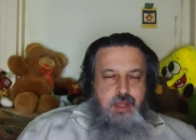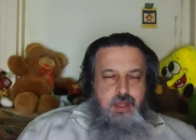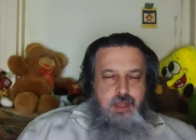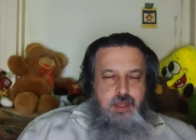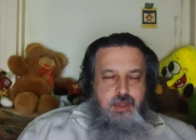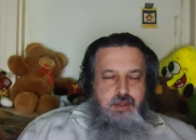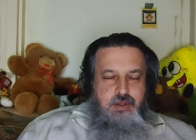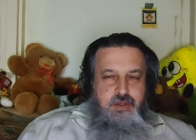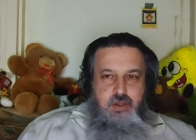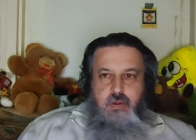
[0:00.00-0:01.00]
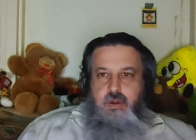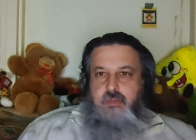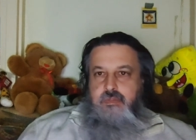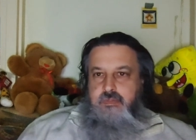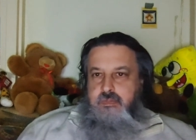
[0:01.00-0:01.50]
Uh, so.
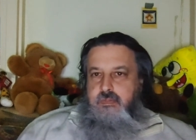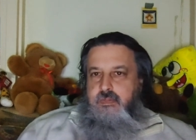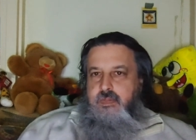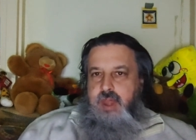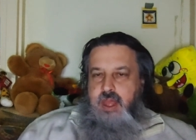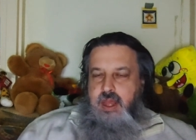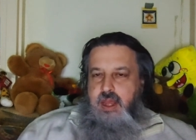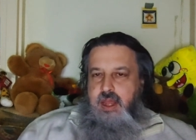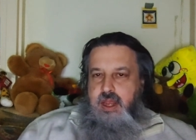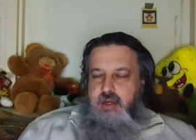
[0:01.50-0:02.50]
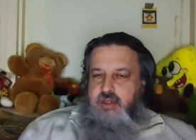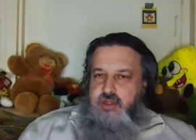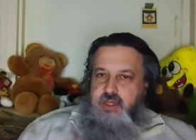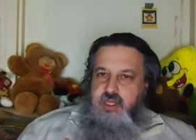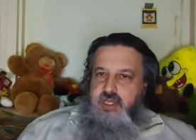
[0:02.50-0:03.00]
I
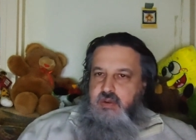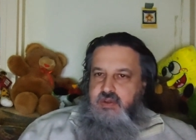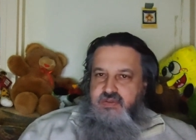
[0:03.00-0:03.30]
understood that there was